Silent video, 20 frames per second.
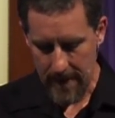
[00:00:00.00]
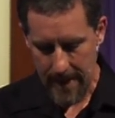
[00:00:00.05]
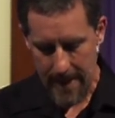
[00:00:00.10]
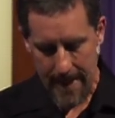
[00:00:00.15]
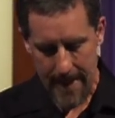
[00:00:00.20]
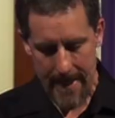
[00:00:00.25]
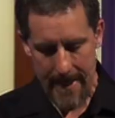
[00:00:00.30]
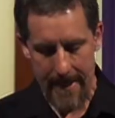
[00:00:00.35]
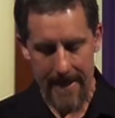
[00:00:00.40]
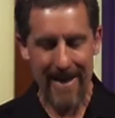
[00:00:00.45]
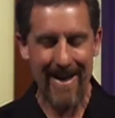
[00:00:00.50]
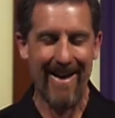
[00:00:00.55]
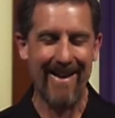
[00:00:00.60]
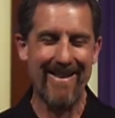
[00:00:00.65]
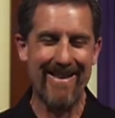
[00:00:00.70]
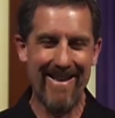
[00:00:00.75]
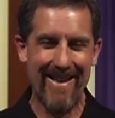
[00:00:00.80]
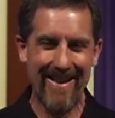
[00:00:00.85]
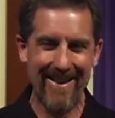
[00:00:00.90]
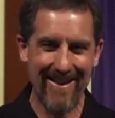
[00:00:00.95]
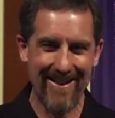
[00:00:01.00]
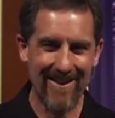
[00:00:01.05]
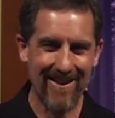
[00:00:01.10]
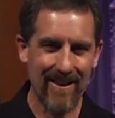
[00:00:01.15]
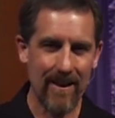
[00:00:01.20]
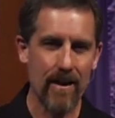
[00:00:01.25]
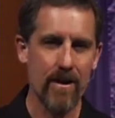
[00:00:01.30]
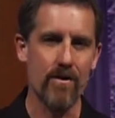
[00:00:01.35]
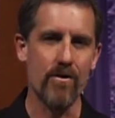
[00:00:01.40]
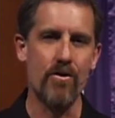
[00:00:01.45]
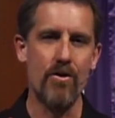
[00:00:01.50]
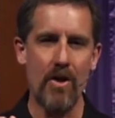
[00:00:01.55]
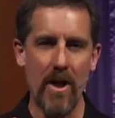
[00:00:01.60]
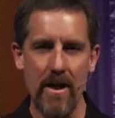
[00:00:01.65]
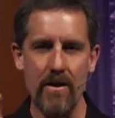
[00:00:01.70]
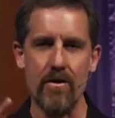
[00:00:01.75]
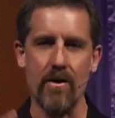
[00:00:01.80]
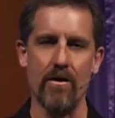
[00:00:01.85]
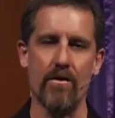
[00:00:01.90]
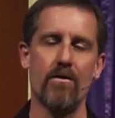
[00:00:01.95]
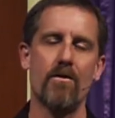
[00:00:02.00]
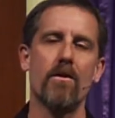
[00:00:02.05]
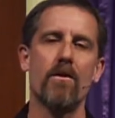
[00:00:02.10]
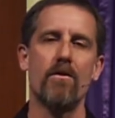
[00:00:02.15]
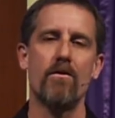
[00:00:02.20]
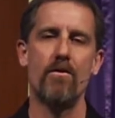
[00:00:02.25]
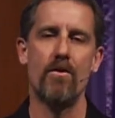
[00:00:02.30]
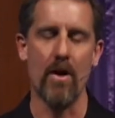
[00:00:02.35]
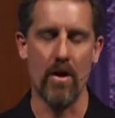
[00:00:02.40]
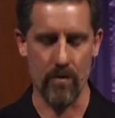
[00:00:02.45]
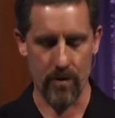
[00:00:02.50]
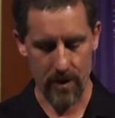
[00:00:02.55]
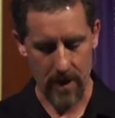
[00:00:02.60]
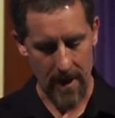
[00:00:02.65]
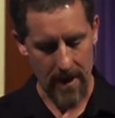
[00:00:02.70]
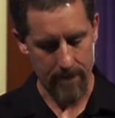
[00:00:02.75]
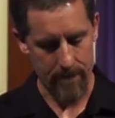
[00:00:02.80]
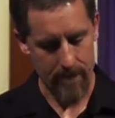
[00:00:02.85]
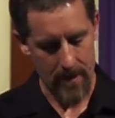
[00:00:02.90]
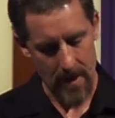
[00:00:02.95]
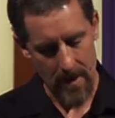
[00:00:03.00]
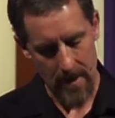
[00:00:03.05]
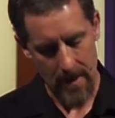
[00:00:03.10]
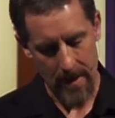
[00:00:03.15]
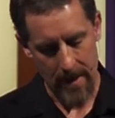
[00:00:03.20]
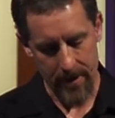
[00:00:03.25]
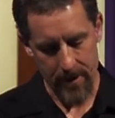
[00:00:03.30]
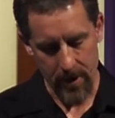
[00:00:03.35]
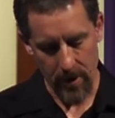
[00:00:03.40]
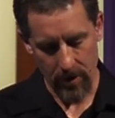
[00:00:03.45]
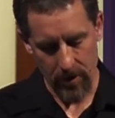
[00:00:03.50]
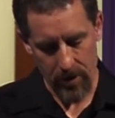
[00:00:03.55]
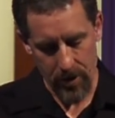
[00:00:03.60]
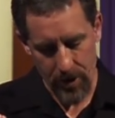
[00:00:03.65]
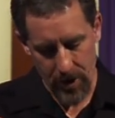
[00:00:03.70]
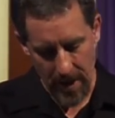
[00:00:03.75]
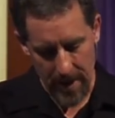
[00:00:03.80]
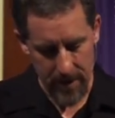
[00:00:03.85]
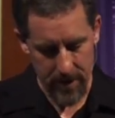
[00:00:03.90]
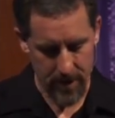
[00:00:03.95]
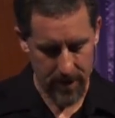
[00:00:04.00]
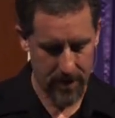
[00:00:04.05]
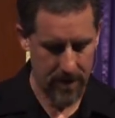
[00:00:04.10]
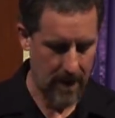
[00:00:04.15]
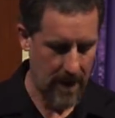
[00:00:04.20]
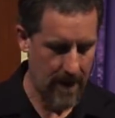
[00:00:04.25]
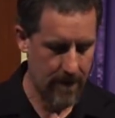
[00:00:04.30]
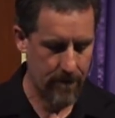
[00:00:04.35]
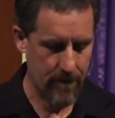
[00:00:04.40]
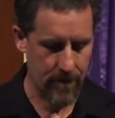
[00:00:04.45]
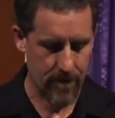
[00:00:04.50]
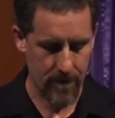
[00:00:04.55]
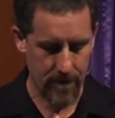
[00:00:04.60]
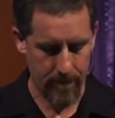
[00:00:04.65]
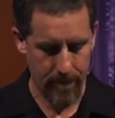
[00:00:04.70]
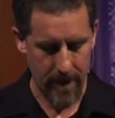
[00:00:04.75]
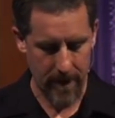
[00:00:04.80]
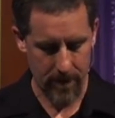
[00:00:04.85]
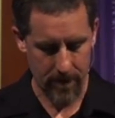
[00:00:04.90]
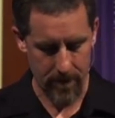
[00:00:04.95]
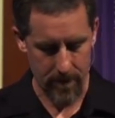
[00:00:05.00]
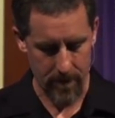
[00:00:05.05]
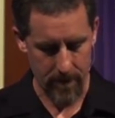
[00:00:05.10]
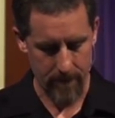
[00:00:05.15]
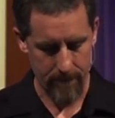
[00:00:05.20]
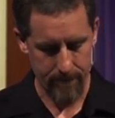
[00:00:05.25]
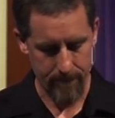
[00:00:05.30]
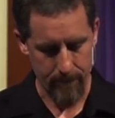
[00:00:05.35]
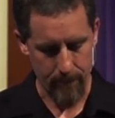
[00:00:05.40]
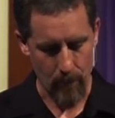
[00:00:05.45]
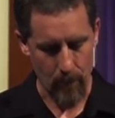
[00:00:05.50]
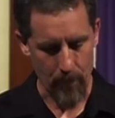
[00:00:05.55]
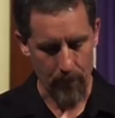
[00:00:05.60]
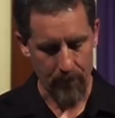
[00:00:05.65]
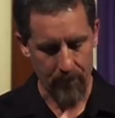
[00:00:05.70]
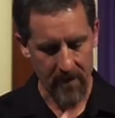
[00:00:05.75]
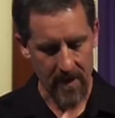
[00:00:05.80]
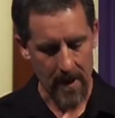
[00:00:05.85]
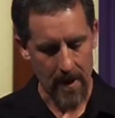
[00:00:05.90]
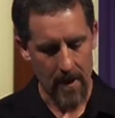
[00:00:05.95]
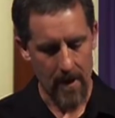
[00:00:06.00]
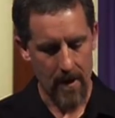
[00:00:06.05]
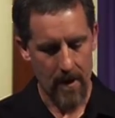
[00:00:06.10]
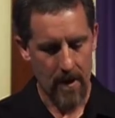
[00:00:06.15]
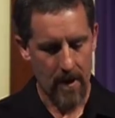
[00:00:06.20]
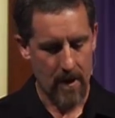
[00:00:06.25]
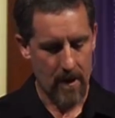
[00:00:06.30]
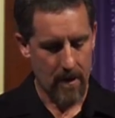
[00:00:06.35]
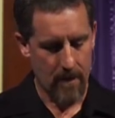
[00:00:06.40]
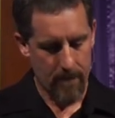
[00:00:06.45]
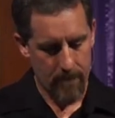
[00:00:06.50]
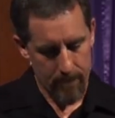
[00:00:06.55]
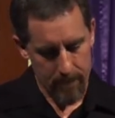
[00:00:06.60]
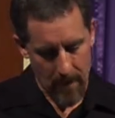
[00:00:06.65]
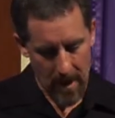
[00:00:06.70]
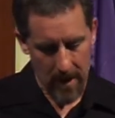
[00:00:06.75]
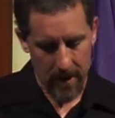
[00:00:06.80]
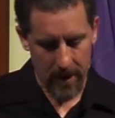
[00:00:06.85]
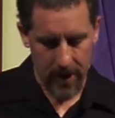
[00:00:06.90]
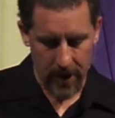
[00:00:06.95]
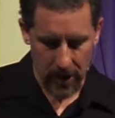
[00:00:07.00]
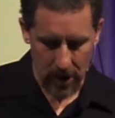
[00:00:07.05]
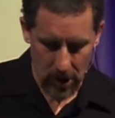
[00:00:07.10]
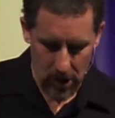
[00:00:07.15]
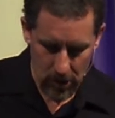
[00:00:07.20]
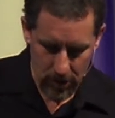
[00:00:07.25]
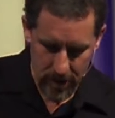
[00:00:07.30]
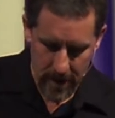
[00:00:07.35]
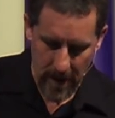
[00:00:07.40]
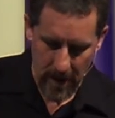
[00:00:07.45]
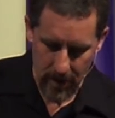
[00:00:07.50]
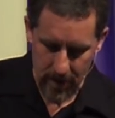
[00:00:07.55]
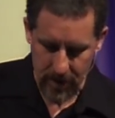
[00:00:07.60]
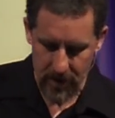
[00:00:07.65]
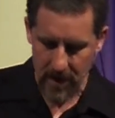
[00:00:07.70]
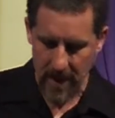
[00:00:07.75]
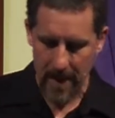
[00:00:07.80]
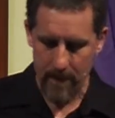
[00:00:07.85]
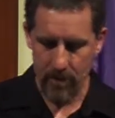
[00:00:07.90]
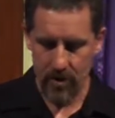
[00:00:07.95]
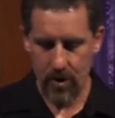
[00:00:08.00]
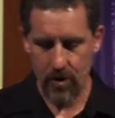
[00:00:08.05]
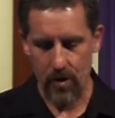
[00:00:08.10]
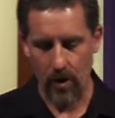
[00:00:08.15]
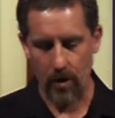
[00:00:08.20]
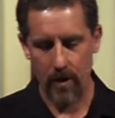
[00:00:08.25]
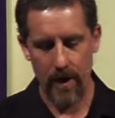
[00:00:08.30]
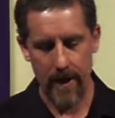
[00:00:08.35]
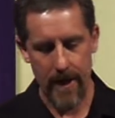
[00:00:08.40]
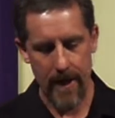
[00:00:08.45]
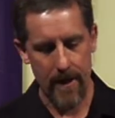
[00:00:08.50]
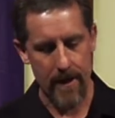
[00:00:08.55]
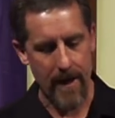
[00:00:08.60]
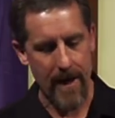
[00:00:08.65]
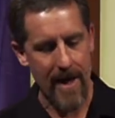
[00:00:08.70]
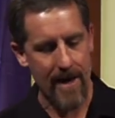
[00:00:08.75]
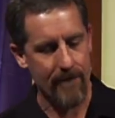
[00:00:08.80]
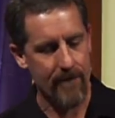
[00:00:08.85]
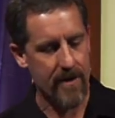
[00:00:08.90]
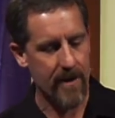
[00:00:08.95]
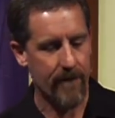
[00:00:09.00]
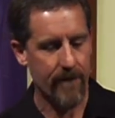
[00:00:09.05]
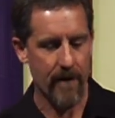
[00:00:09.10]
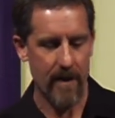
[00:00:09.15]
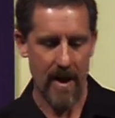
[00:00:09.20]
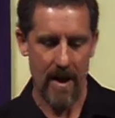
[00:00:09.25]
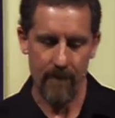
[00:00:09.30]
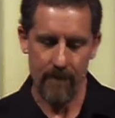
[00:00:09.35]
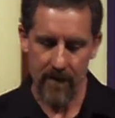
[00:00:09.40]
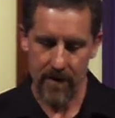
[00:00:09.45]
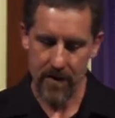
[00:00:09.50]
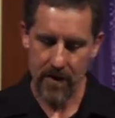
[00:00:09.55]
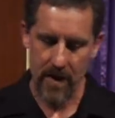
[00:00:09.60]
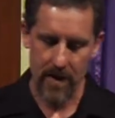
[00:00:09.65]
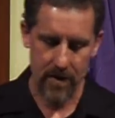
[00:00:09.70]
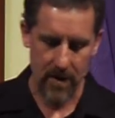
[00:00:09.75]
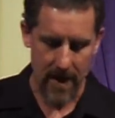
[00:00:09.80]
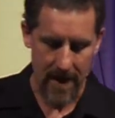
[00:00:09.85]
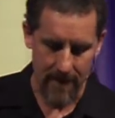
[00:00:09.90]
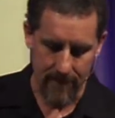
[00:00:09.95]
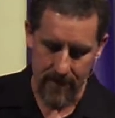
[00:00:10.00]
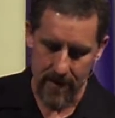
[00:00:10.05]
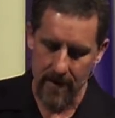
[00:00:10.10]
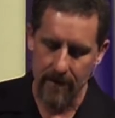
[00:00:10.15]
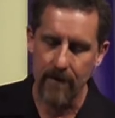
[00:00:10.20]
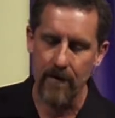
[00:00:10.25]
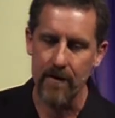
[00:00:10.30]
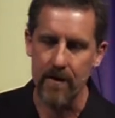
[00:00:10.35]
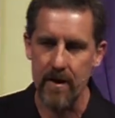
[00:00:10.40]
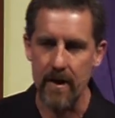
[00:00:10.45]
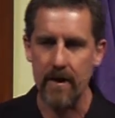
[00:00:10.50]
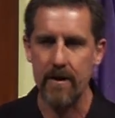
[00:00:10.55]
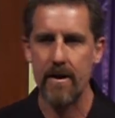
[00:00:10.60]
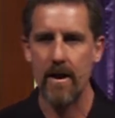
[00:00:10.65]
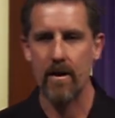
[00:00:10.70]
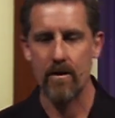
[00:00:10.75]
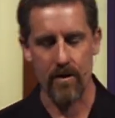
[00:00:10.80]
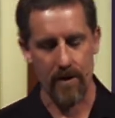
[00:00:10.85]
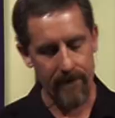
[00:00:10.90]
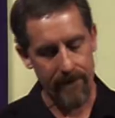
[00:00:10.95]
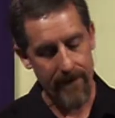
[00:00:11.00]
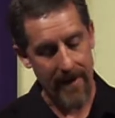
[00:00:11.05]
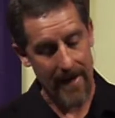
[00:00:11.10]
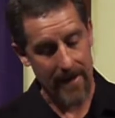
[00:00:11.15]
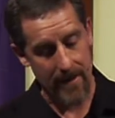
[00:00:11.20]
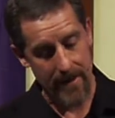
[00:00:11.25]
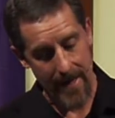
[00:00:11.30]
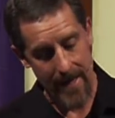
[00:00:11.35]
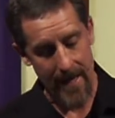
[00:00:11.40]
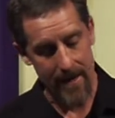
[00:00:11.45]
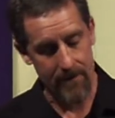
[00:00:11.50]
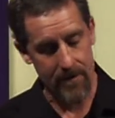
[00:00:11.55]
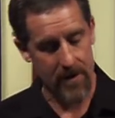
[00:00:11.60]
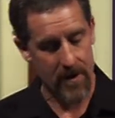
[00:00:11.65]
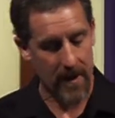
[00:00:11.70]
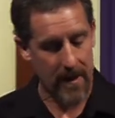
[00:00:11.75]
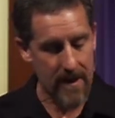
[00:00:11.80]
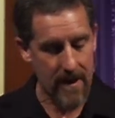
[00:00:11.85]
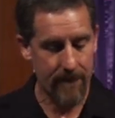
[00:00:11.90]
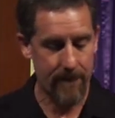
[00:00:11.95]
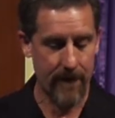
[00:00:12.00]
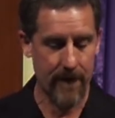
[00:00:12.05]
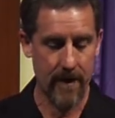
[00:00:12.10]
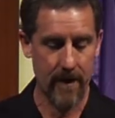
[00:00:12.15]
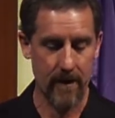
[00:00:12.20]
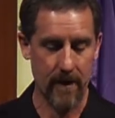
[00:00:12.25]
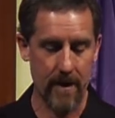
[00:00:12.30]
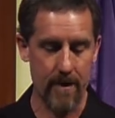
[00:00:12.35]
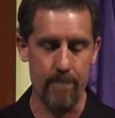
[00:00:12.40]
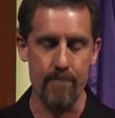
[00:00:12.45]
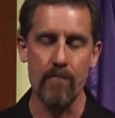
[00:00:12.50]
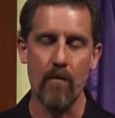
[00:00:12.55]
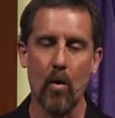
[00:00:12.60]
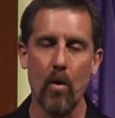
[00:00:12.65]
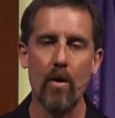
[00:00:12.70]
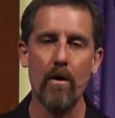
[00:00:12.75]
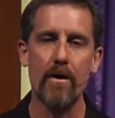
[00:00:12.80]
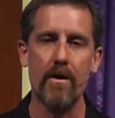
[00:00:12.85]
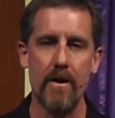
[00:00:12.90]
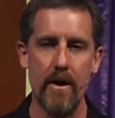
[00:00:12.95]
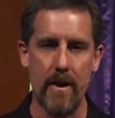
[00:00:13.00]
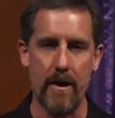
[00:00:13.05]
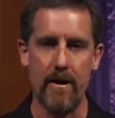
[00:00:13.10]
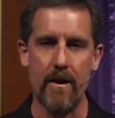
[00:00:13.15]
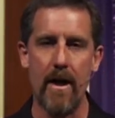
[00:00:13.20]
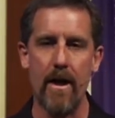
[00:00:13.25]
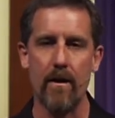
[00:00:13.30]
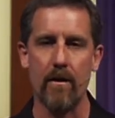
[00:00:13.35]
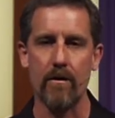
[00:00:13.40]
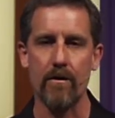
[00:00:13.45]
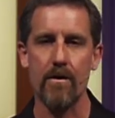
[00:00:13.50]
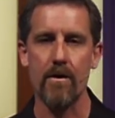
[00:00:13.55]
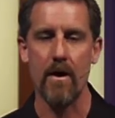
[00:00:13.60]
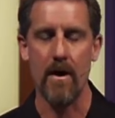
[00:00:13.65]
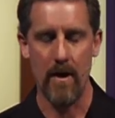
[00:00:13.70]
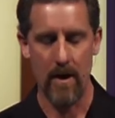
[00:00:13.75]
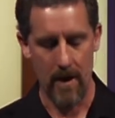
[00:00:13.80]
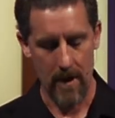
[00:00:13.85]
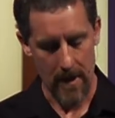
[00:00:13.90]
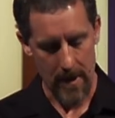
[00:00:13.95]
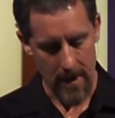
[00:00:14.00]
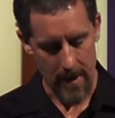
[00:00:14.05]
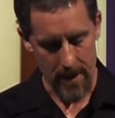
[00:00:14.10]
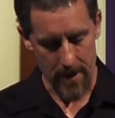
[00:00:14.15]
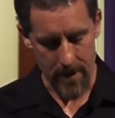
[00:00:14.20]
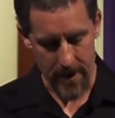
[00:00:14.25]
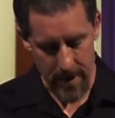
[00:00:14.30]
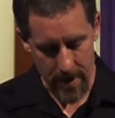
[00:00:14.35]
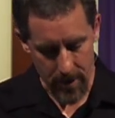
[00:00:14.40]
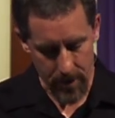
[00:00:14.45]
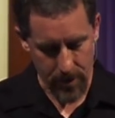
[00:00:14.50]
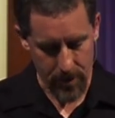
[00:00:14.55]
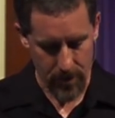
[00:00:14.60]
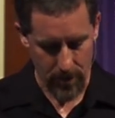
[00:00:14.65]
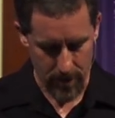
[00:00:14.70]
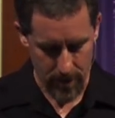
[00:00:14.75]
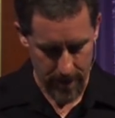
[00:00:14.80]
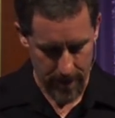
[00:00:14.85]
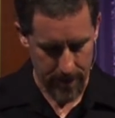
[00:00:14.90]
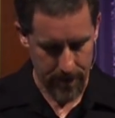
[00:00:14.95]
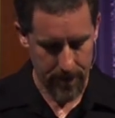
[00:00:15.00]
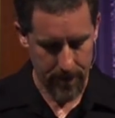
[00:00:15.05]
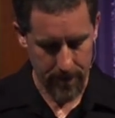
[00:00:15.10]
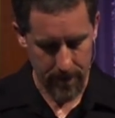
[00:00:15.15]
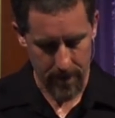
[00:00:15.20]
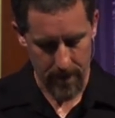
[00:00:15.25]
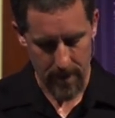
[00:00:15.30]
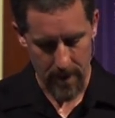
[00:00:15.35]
until Jesus shows up, until Jesus enters the picture. Mark and Luke tell the same story. They have different emphasis. They have different details. In fact, they have significantly more details in their stories.